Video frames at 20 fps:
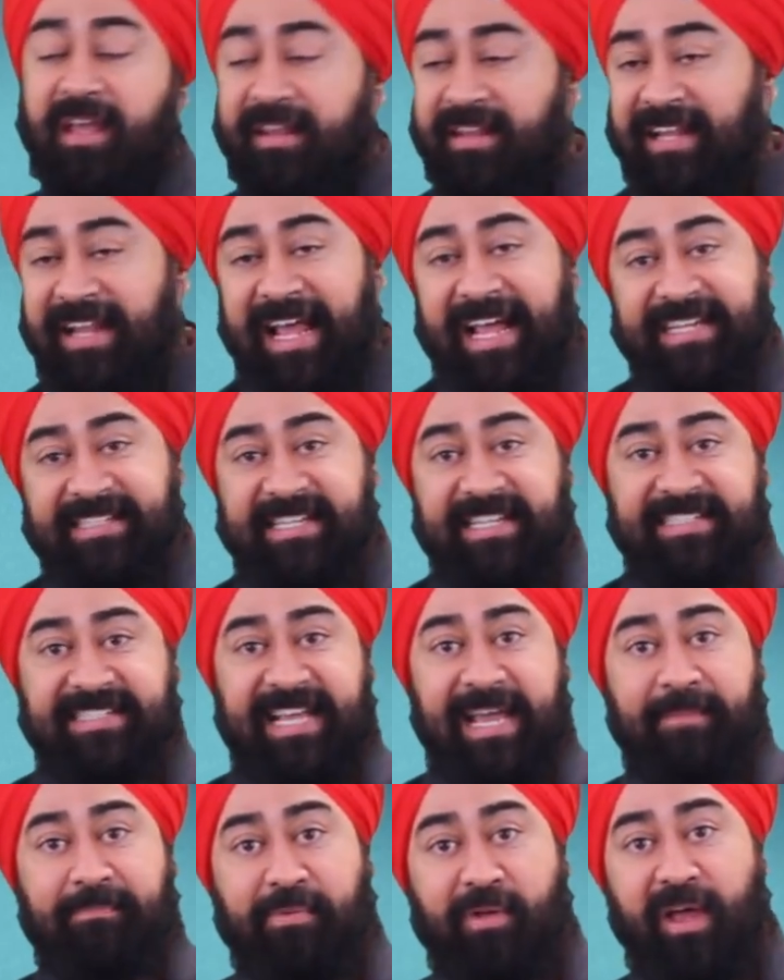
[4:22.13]
The last
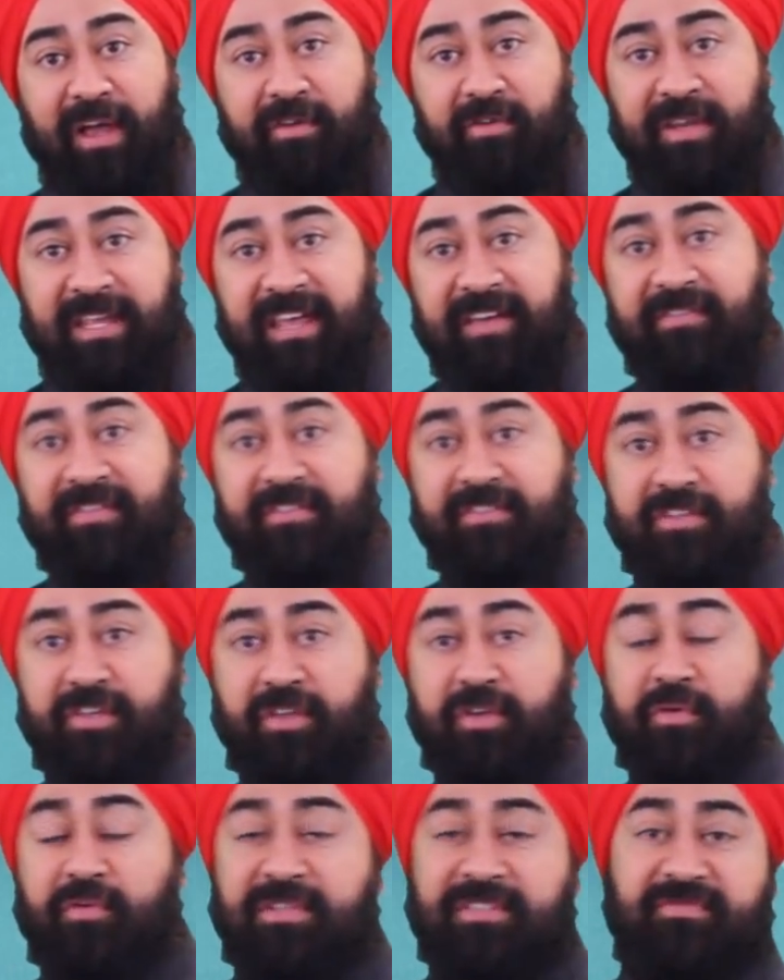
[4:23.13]
example I would give it to
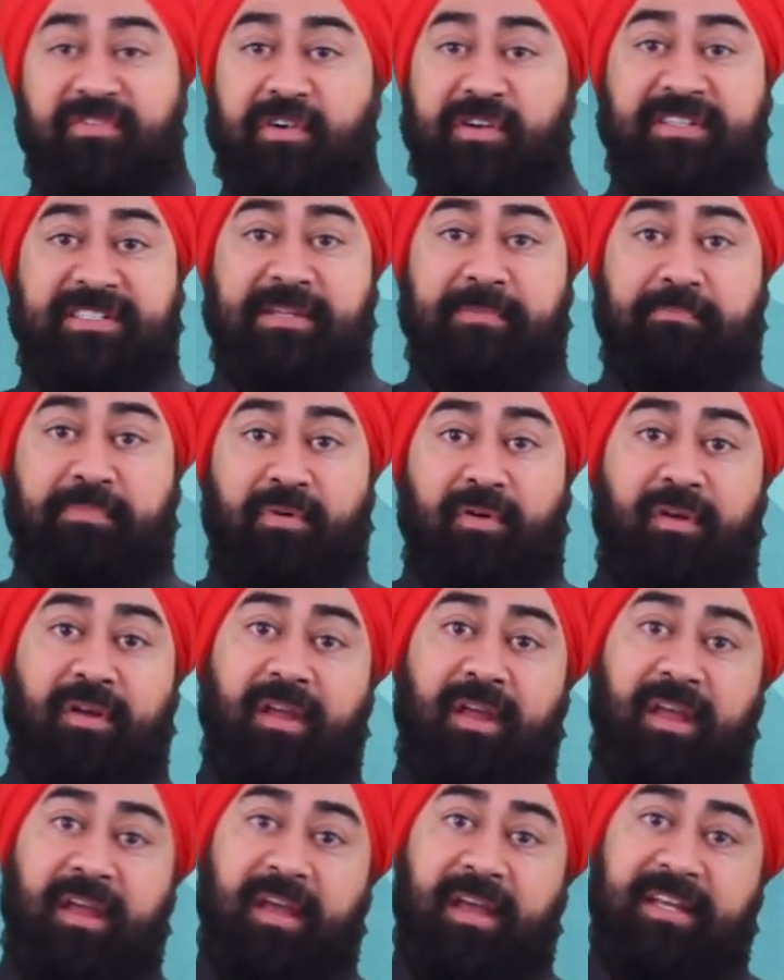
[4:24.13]
you is very simple.
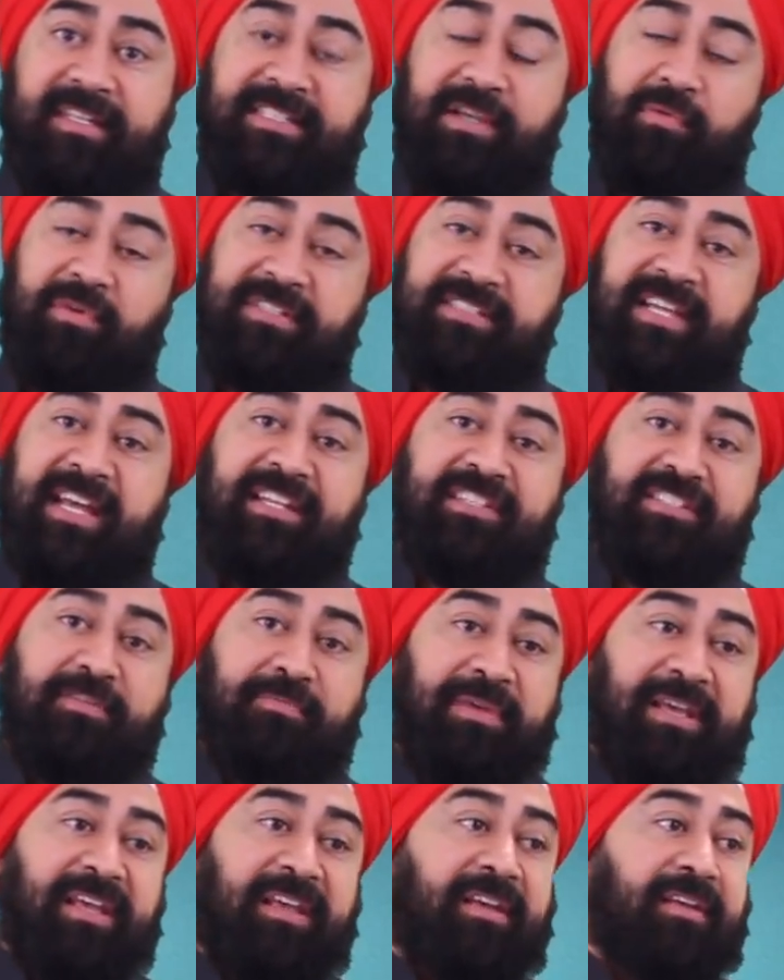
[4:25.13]
Someone said to
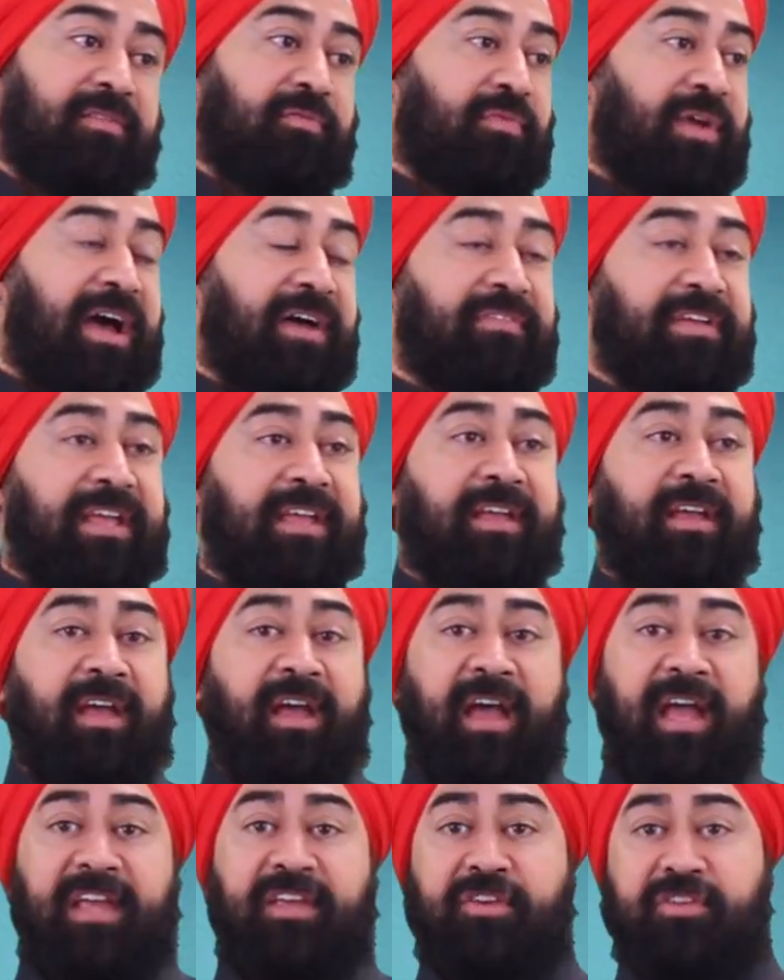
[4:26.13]
me, Ravi,
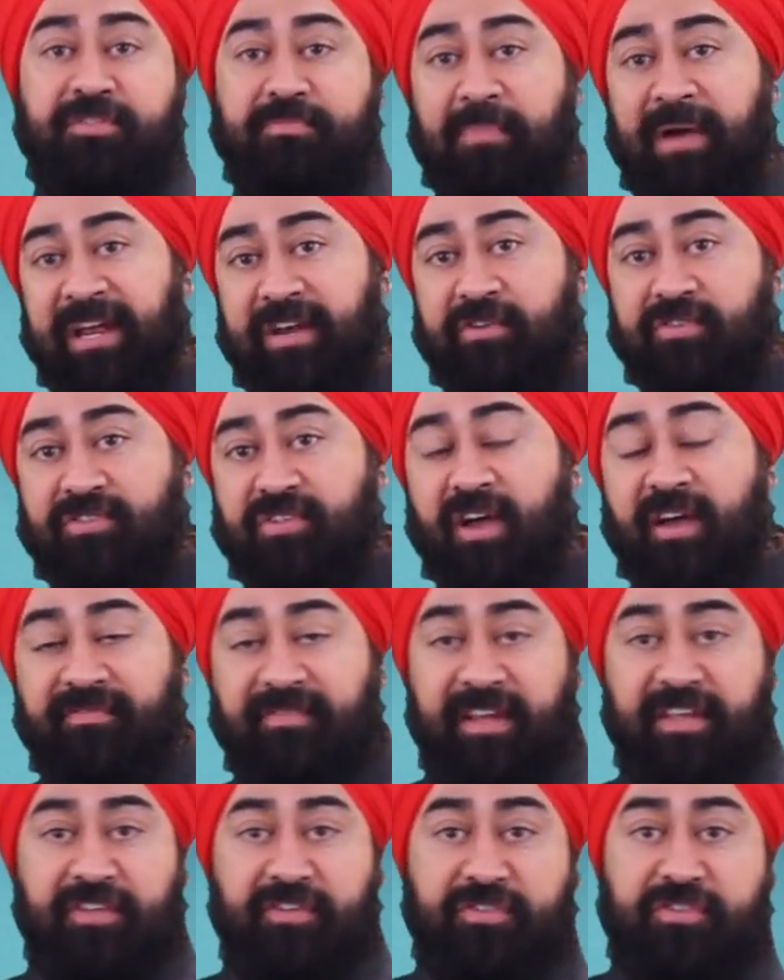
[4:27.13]
I use Microsoft,
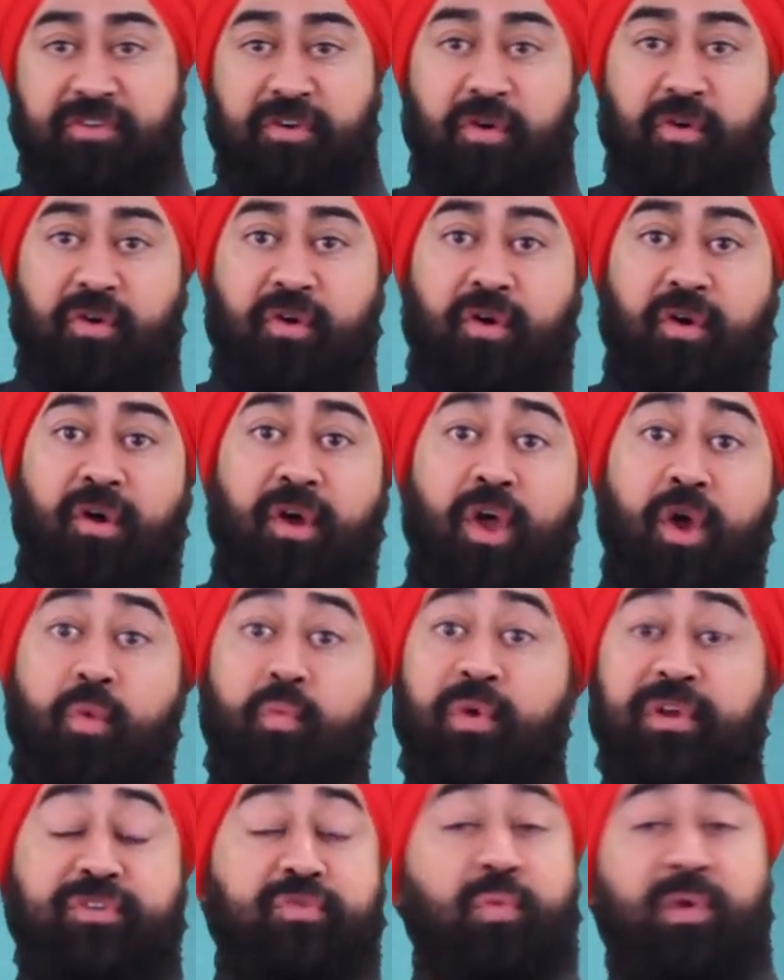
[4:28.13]
I use Google,
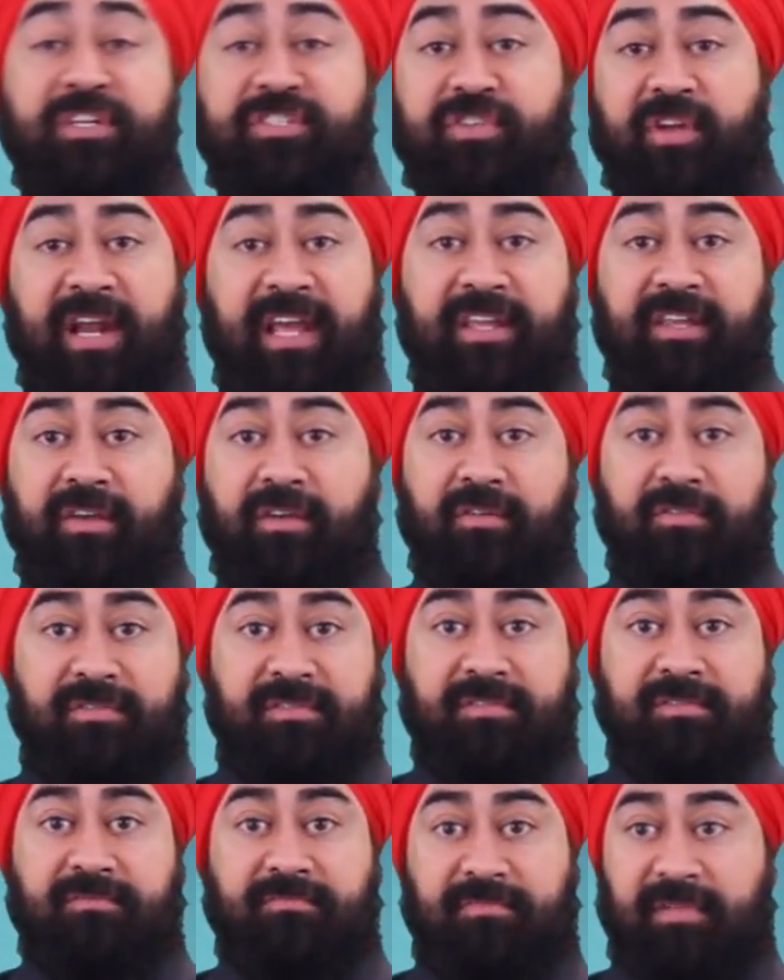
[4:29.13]
which one should I
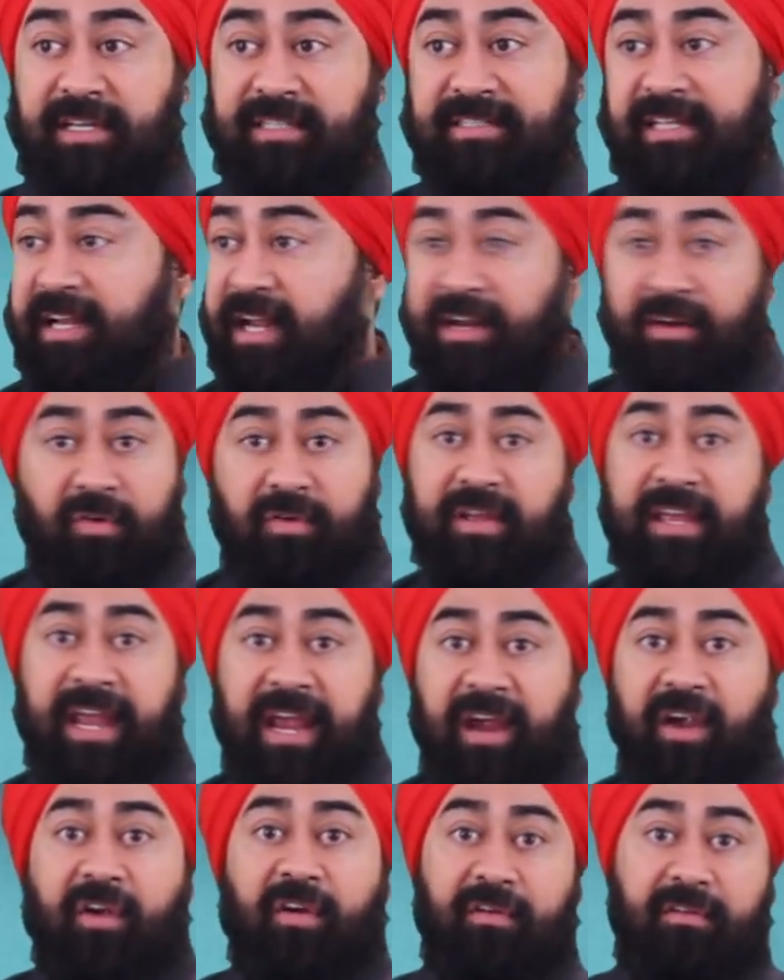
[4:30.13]
use? I said, I don't
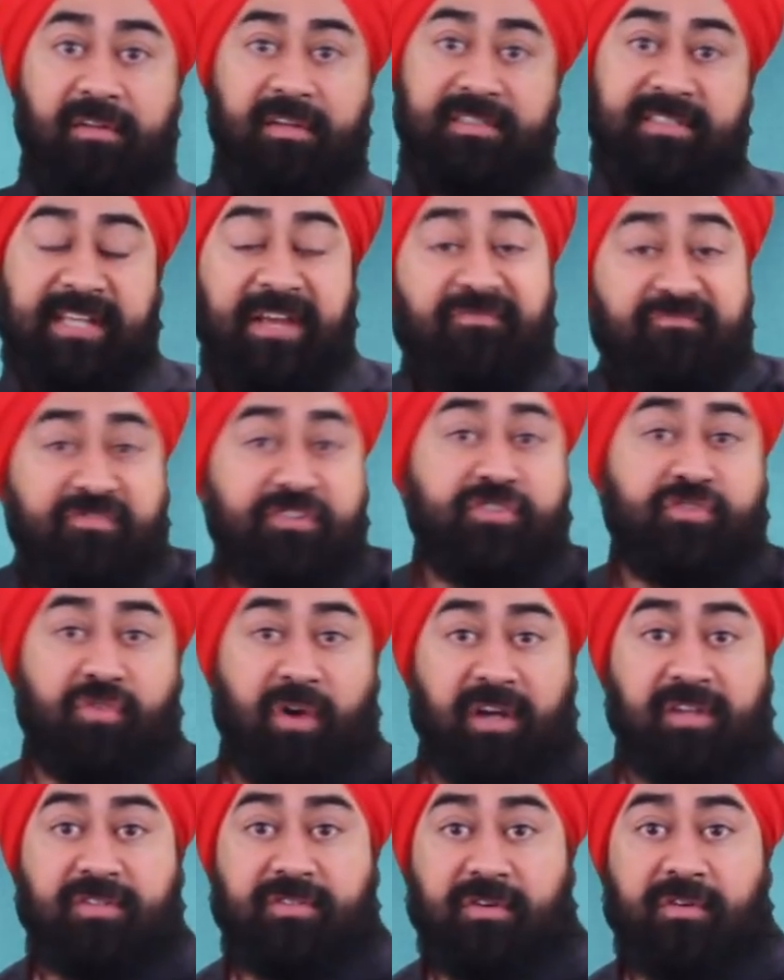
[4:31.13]
care, it's
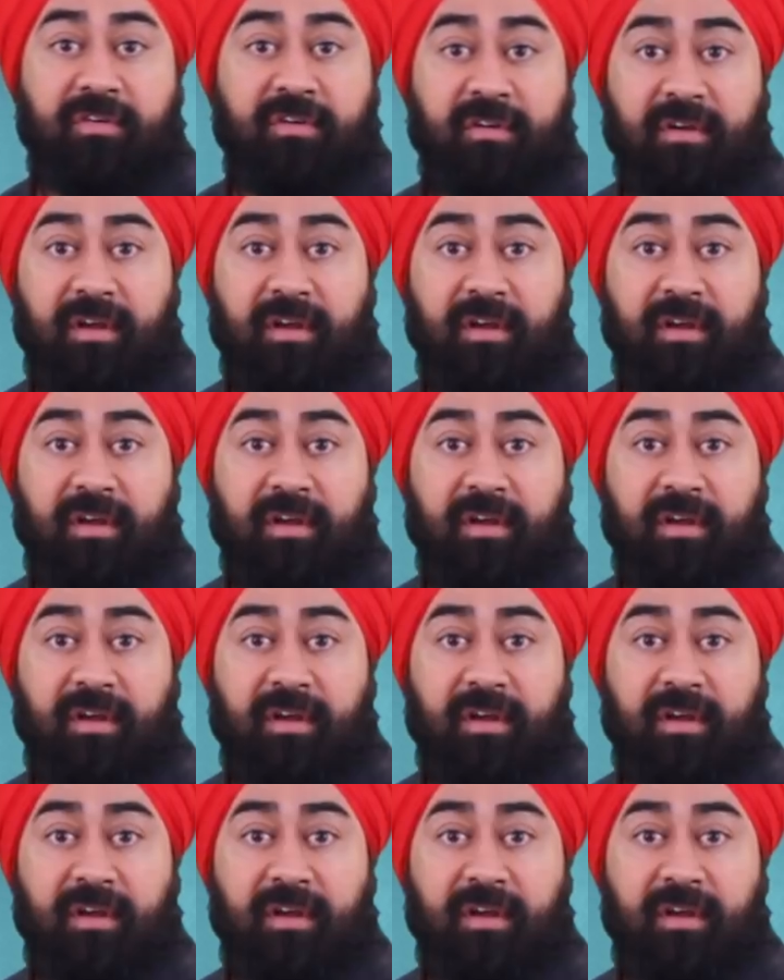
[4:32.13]
infrastructure.